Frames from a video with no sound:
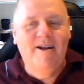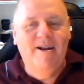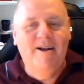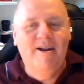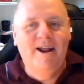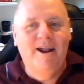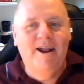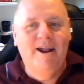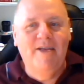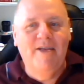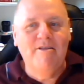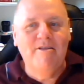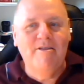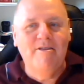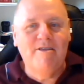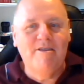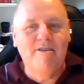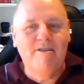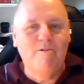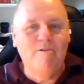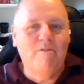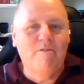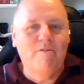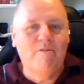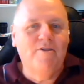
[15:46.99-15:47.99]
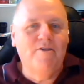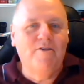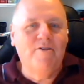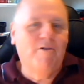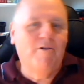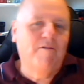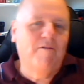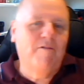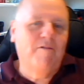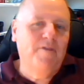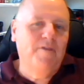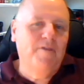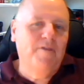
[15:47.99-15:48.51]
I don't know that stills
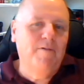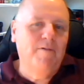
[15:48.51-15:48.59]
photography